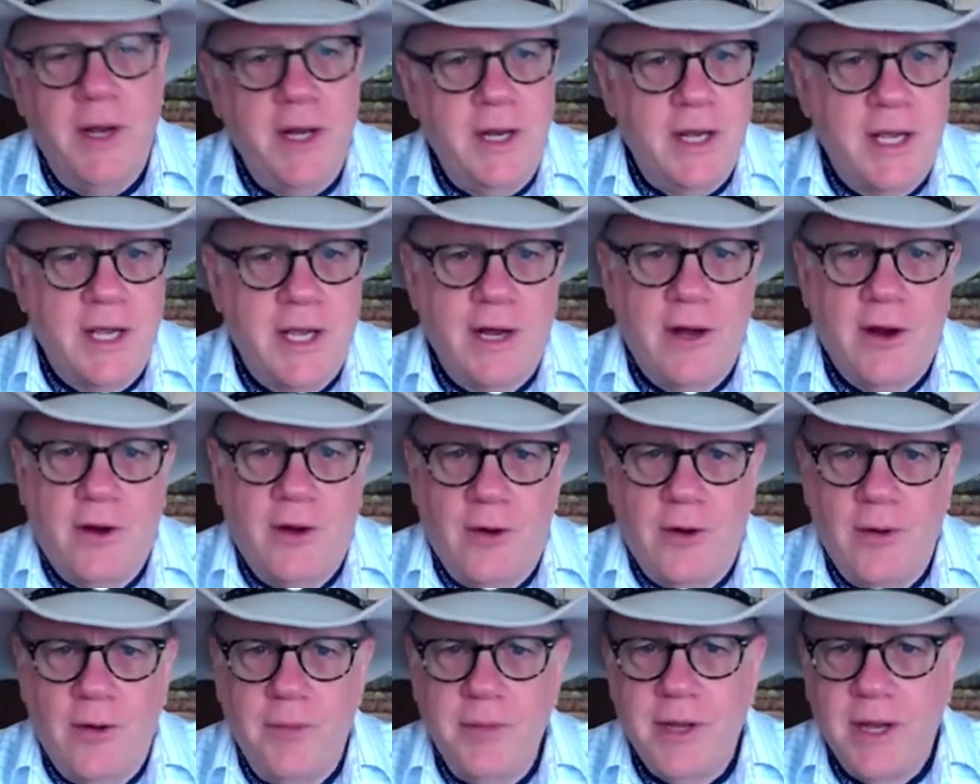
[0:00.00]
get
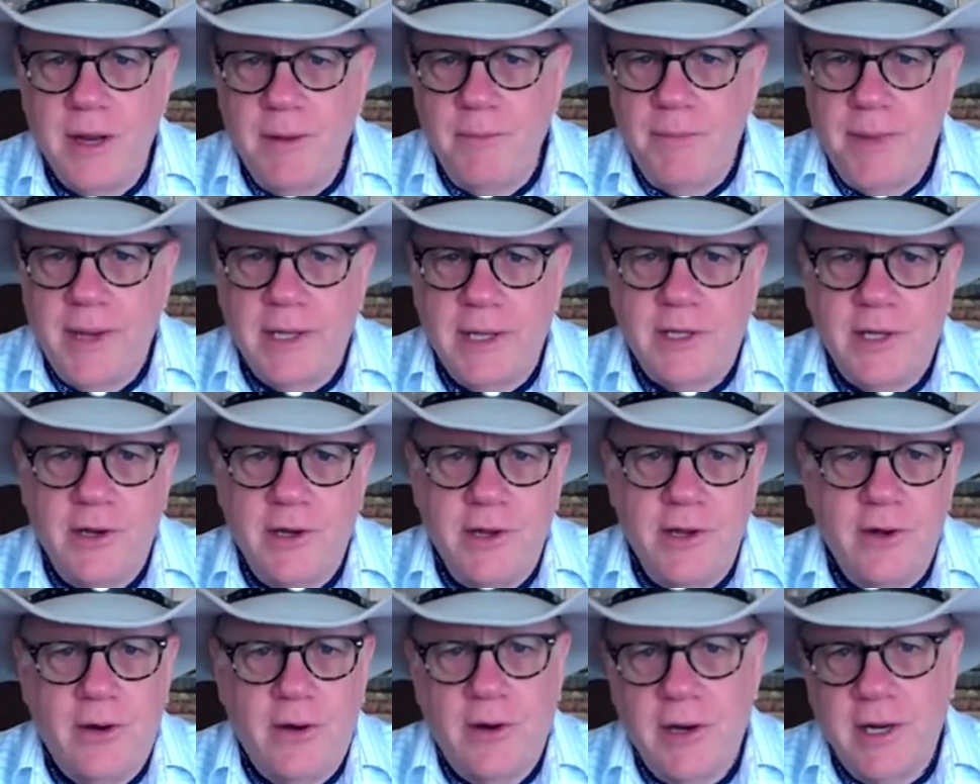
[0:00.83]
home, getting back to New
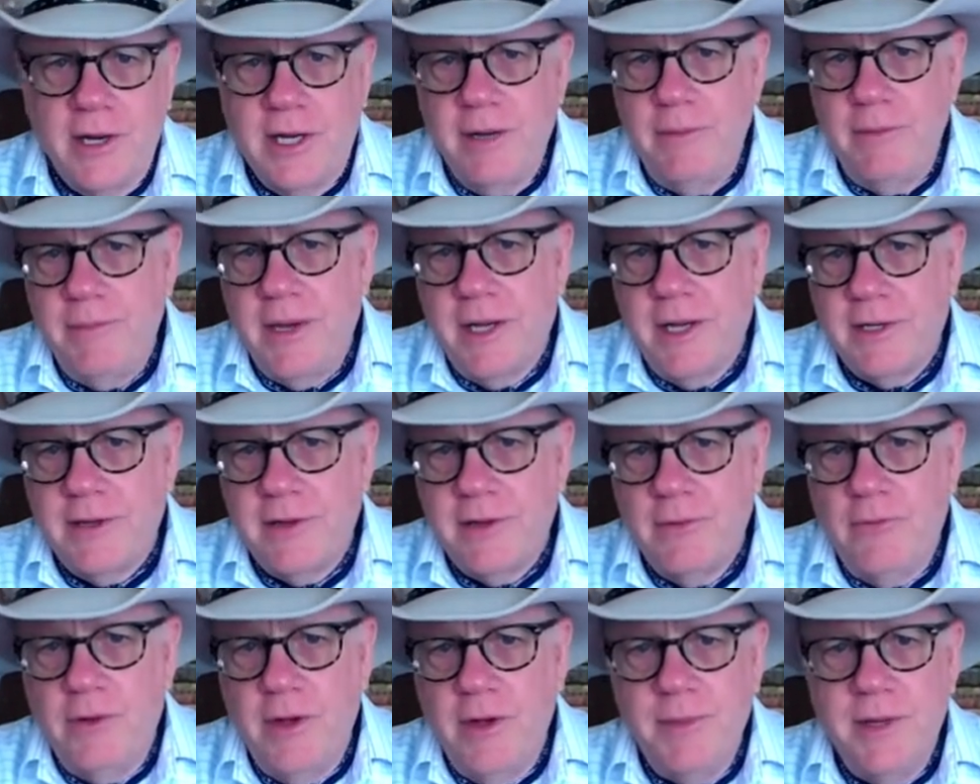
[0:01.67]
York, getting back to the
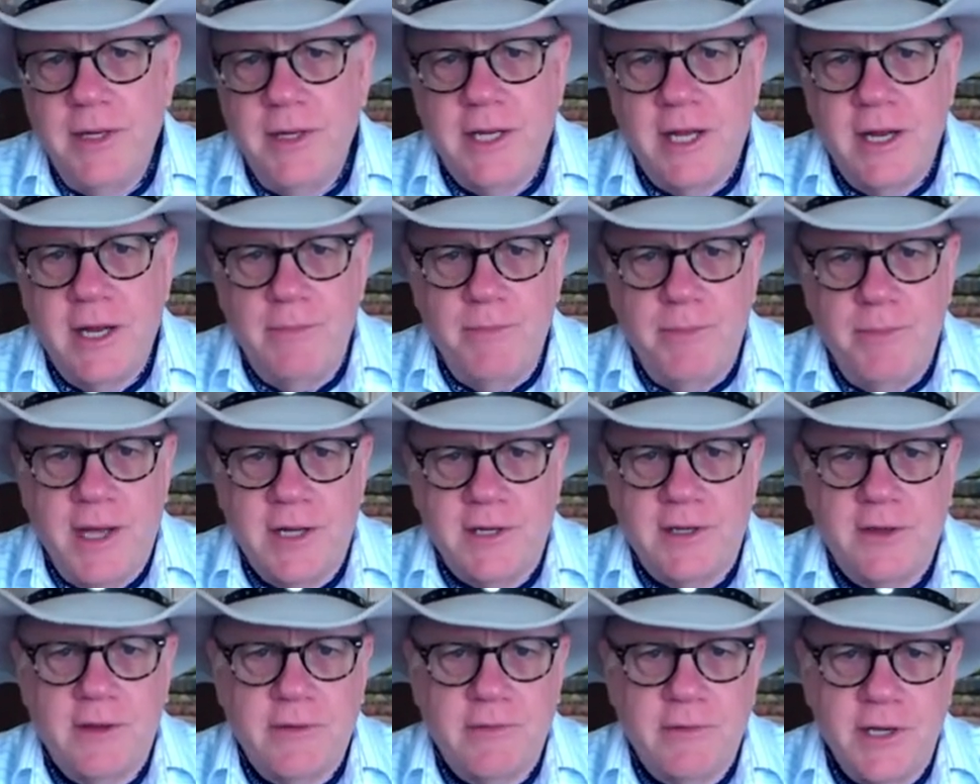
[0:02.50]
women, getting back
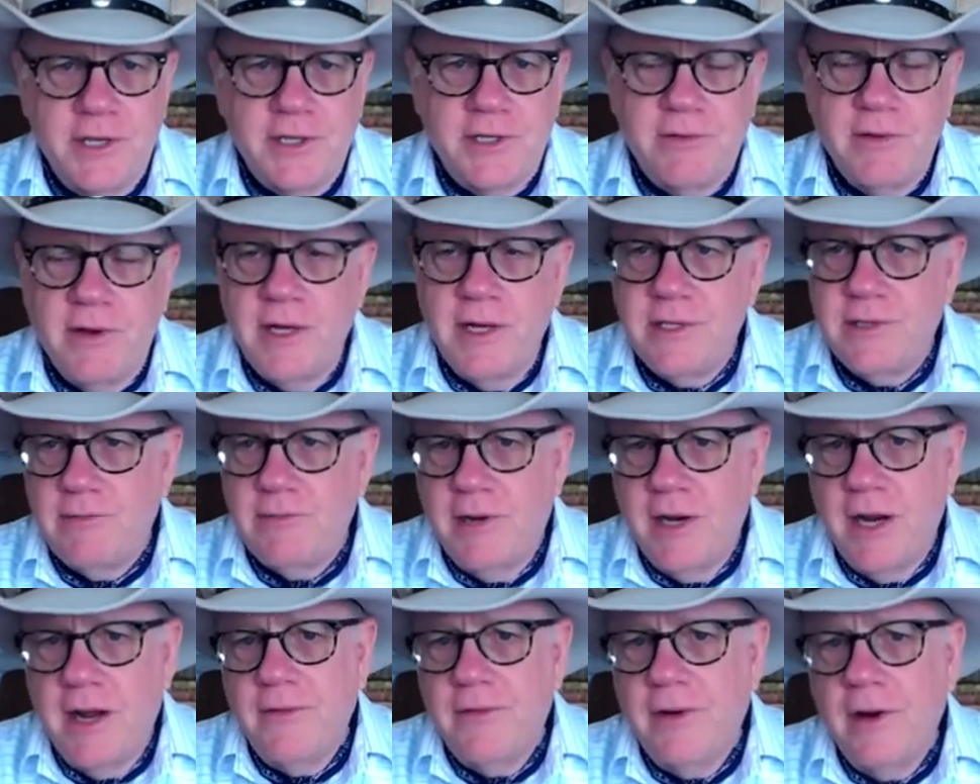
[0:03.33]
to the restaurants,
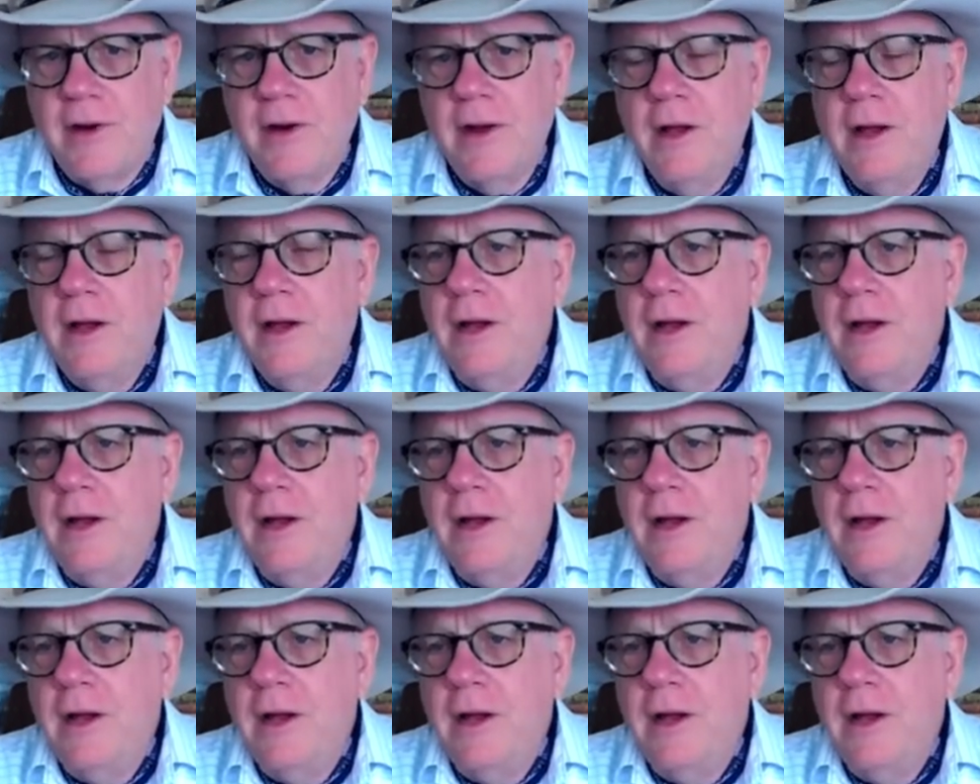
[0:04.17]
whatever.